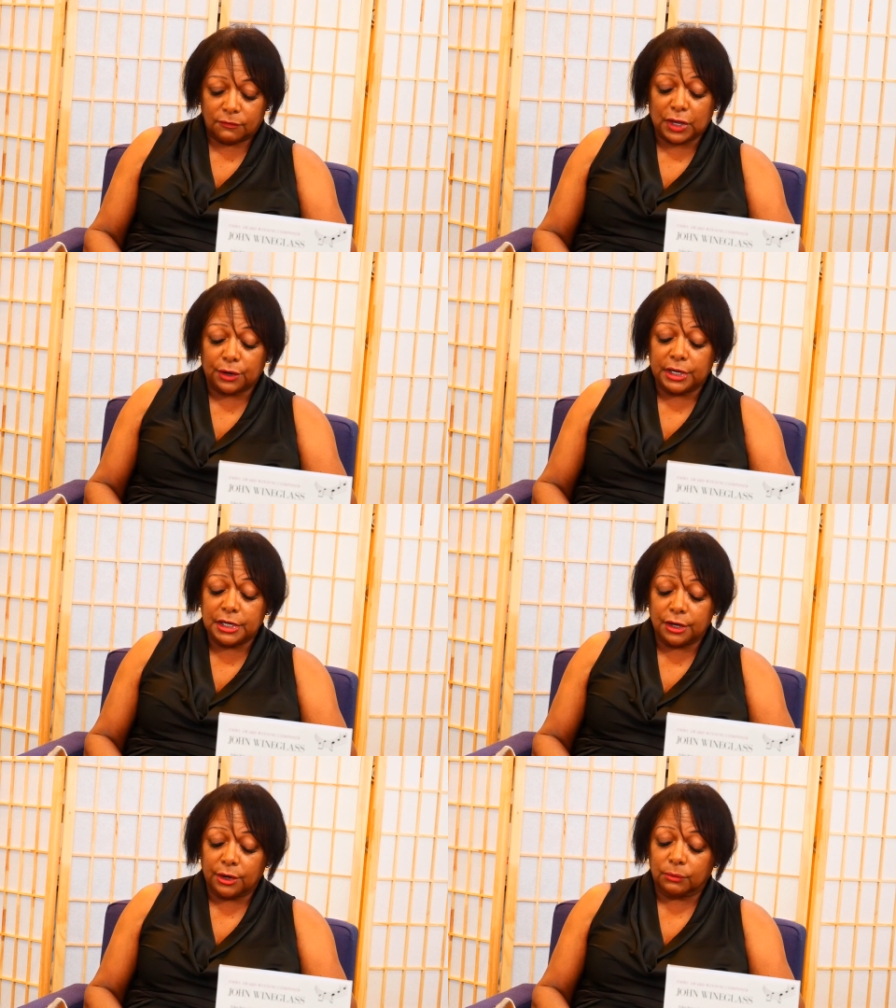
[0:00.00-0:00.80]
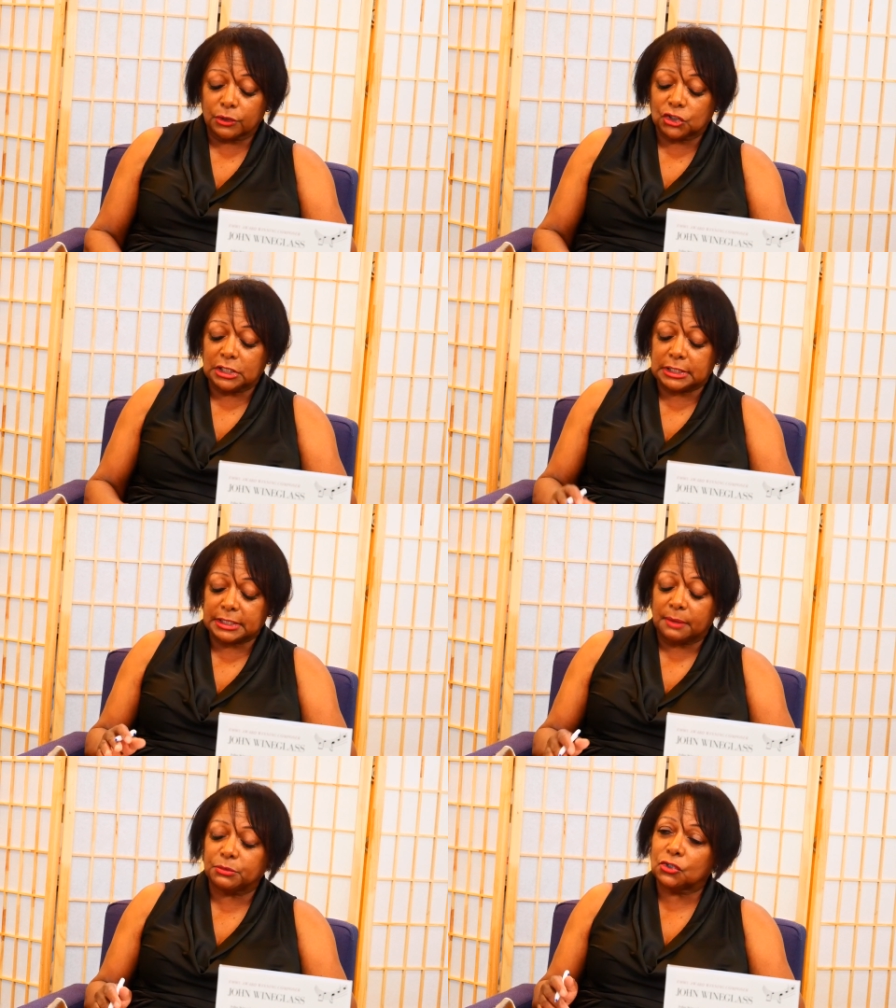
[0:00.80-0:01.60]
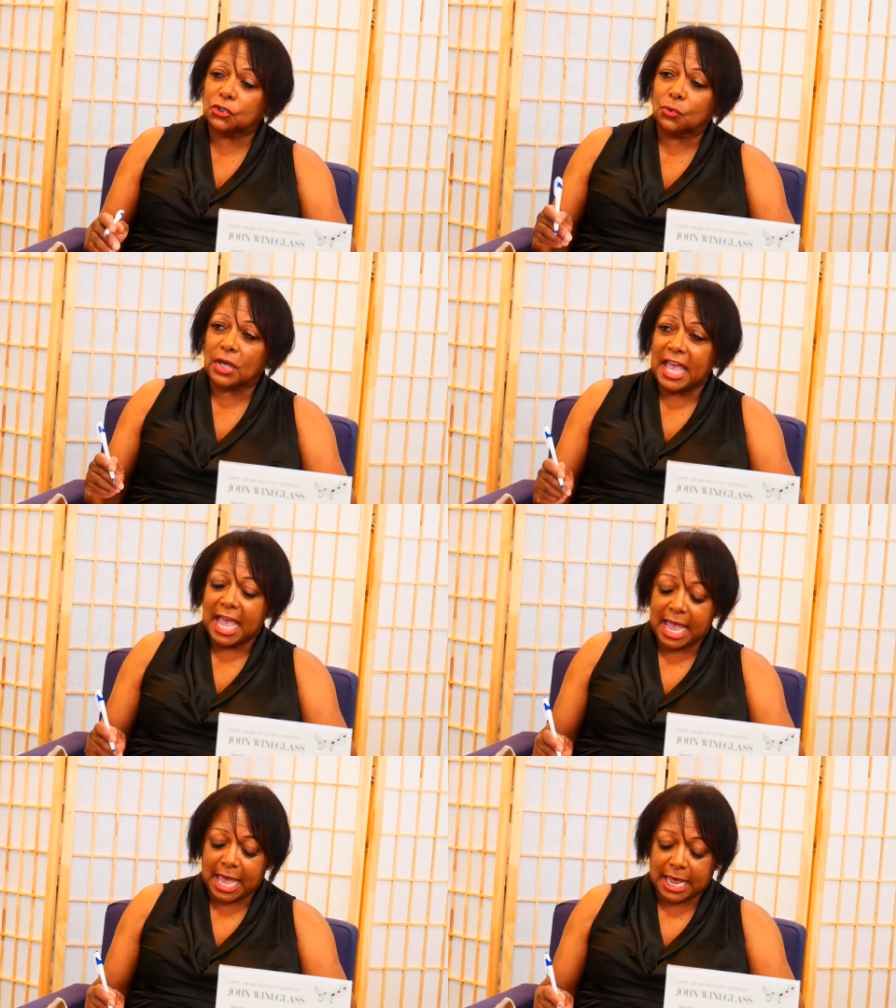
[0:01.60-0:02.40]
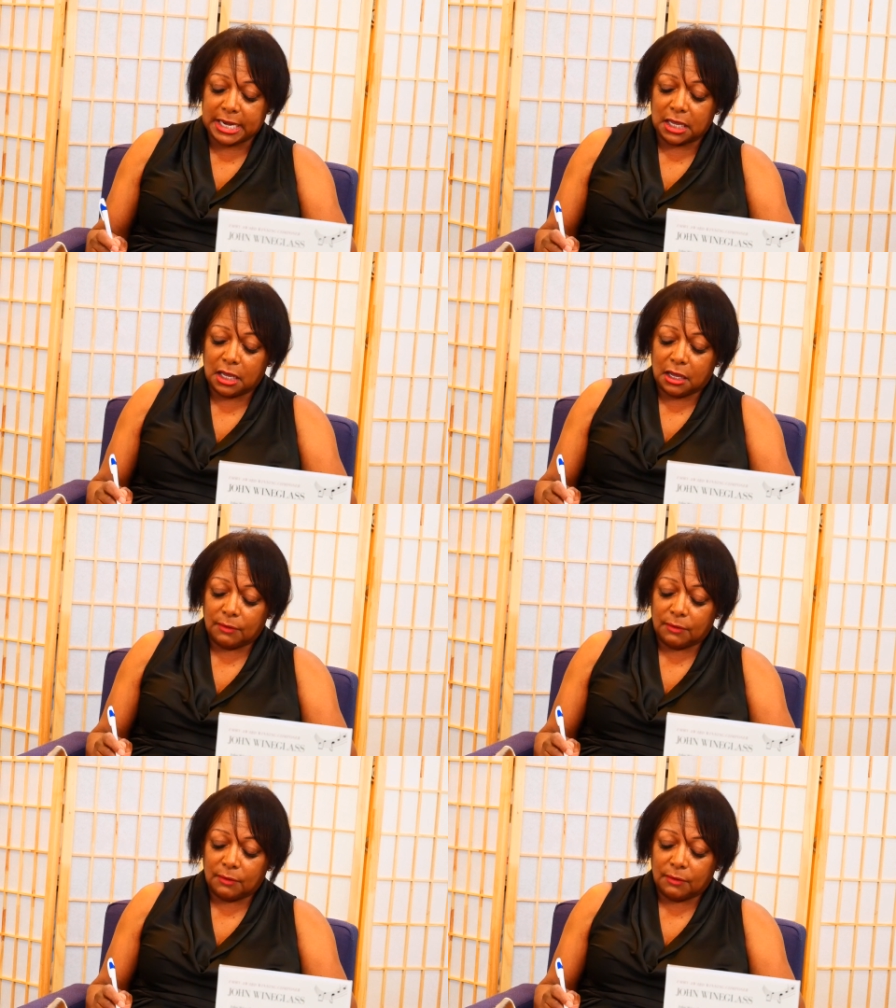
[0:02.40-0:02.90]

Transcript: Very near where she stepped into the head